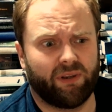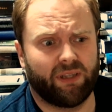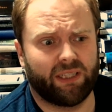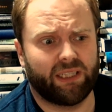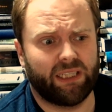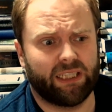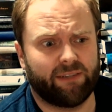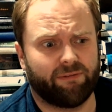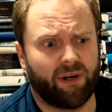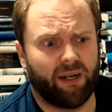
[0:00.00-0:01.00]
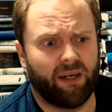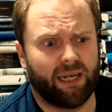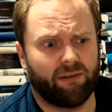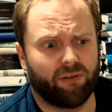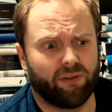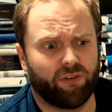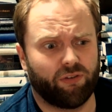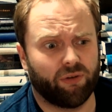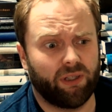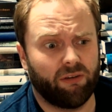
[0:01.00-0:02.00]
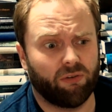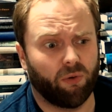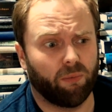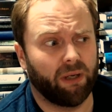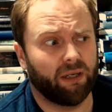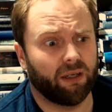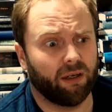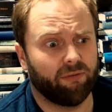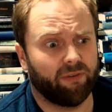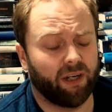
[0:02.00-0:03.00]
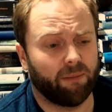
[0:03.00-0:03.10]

deceased friend out on the street or make her go find a